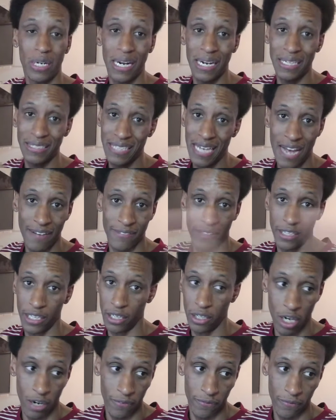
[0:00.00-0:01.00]
Lions have to
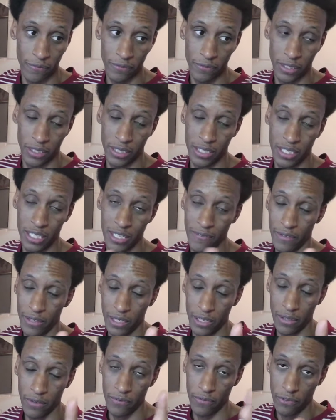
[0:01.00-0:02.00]
get off the
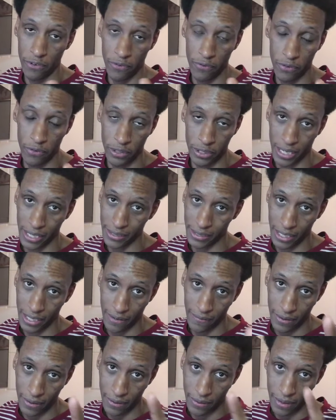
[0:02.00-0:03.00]
TV for
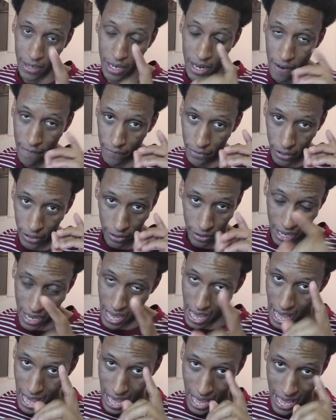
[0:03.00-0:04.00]
Thanksgiving. NFL,
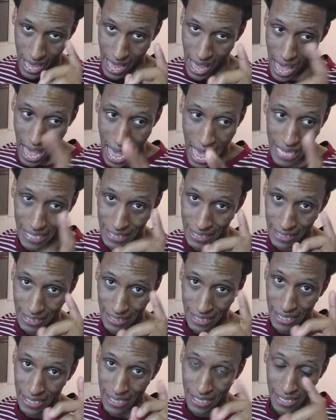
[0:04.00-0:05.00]
it
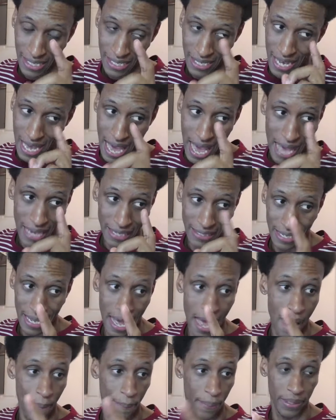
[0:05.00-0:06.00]
has to
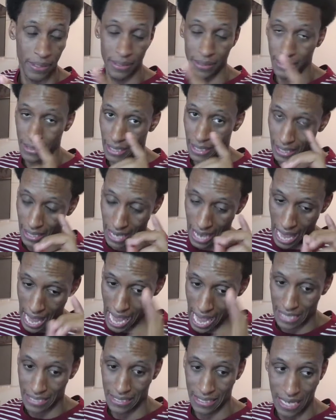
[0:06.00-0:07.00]
happen. Like,
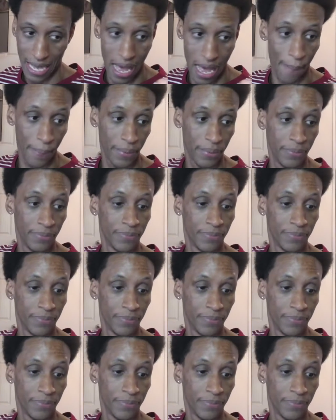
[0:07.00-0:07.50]
has to happen.